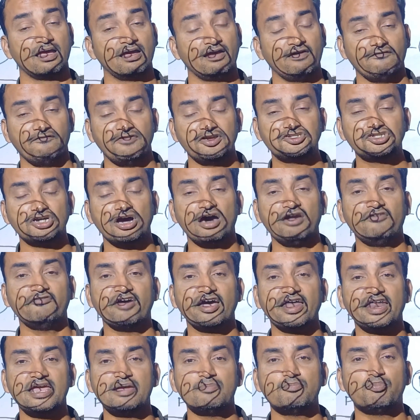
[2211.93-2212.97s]
which are
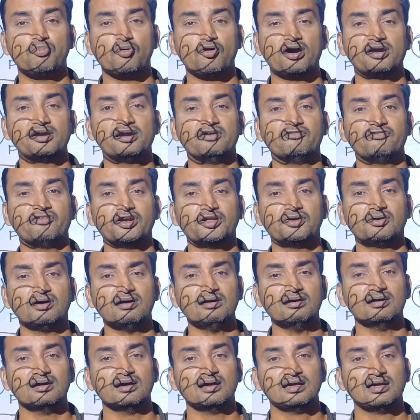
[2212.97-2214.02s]
very important for
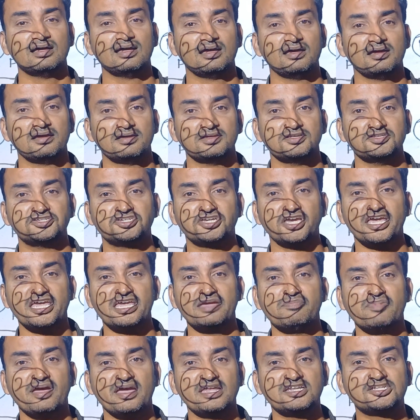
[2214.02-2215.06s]
your JEE
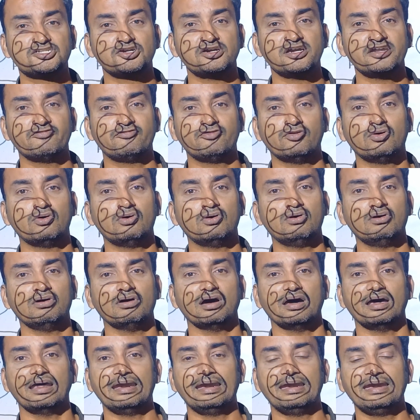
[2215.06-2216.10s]
Mains
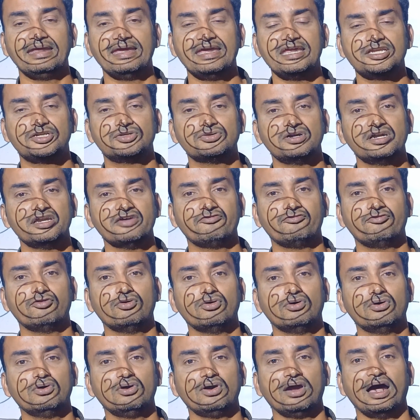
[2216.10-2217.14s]
24, NEET
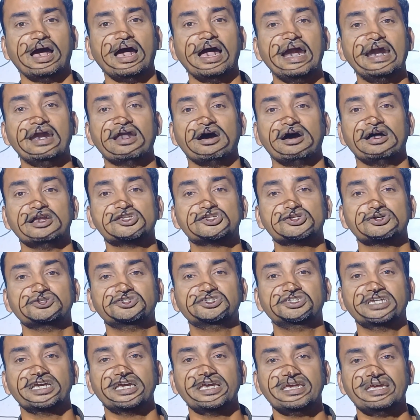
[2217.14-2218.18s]
24 and also
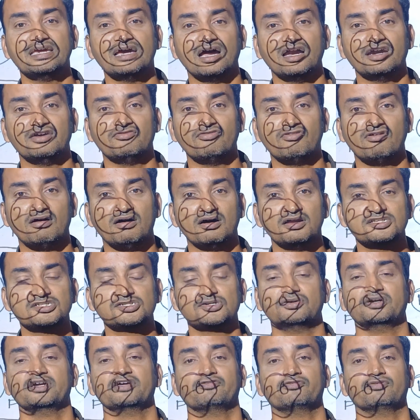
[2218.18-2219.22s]
JEE Advanced
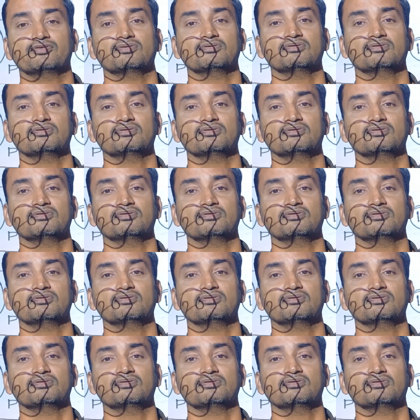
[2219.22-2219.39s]
24.